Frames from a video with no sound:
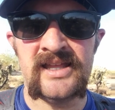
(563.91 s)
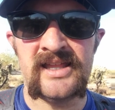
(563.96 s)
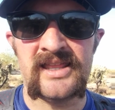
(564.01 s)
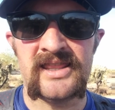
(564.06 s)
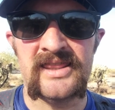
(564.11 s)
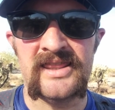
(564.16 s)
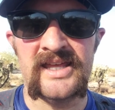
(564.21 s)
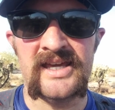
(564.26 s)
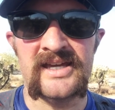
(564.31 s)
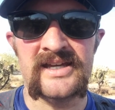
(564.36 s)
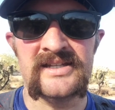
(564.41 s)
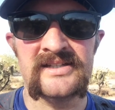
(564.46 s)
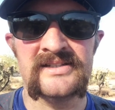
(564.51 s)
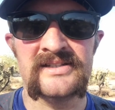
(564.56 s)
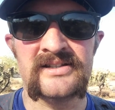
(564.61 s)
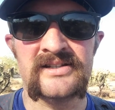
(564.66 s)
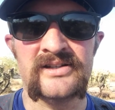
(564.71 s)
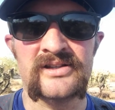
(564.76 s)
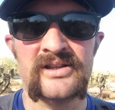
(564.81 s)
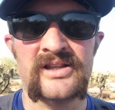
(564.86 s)
than
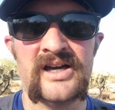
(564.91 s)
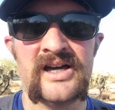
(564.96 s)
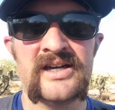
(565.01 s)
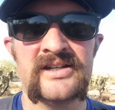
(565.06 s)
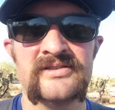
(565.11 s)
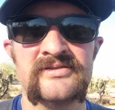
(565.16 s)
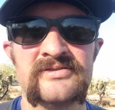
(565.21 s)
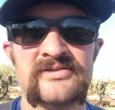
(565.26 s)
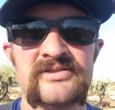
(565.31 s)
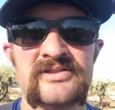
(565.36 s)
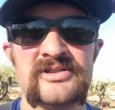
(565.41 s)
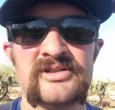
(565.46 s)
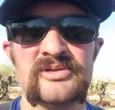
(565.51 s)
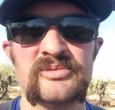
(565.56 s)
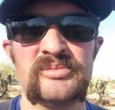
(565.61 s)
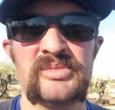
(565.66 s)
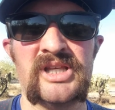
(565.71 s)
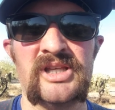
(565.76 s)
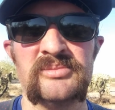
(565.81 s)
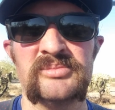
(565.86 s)
a lot of
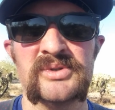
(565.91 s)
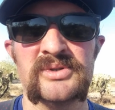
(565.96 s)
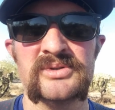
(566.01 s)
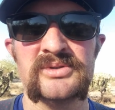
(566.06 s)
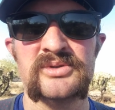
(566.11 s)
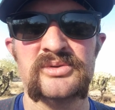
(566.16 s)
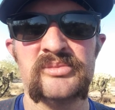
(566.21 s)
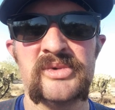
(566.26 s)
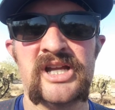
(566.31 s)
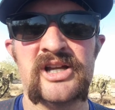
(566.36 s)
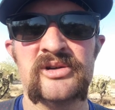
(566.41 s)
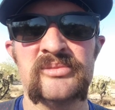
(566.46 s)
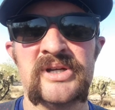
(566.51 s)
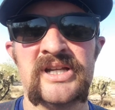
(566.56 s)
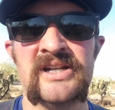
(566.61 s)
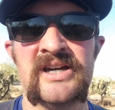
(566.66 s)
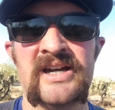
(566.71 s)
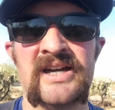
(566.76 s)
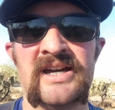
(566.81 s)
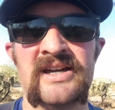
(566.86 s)
people who may or may
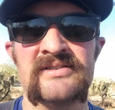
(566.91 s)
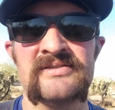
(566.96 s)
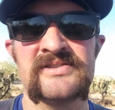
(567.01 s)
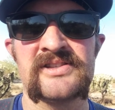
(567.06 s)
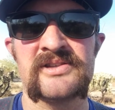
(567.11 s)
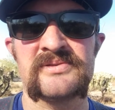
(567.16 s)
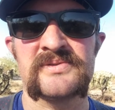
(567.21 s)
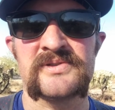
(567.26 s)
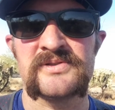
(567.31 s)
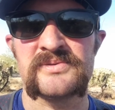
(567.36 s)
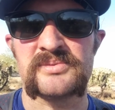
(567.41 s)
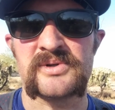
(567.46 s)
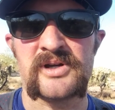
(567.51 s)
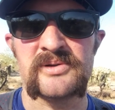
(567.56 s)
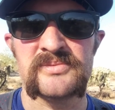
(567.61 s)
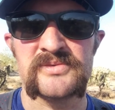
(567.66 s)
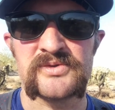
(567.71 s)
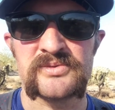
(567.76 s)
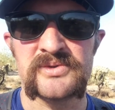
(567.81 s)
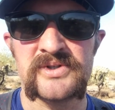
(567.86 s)
not have substance
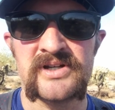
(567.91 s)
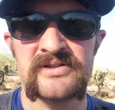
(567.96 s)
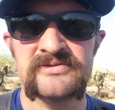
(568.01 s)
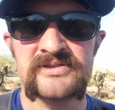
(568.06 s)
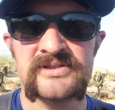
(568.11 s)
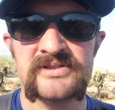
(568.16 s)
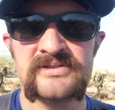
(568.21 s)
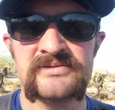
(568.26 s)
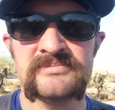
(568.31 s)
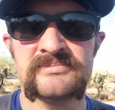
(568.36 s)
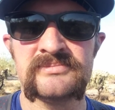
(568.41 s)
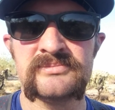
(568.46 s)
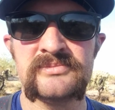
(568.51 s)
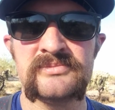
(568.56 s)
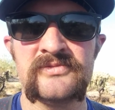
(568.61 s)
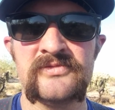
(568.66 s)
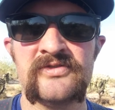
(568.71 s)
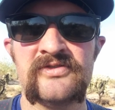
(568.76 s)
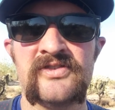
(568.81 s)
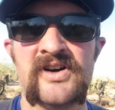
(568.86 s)
problems will ever
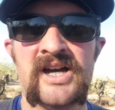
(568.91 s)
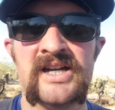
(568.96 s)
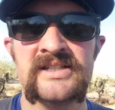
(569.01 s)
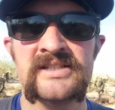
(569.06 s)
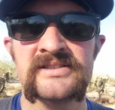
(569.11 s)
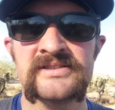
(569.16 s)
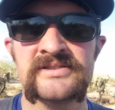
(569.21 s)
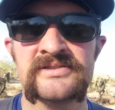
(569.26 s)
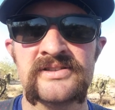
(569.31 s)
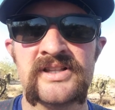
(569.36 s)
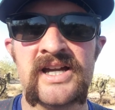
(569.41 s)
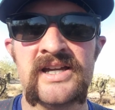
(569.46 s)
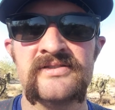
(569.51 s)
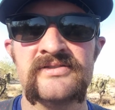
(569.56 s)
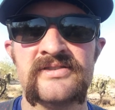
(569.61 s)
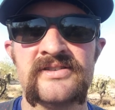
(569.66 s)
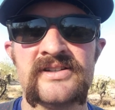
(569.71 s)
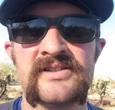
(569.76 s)
find in their life.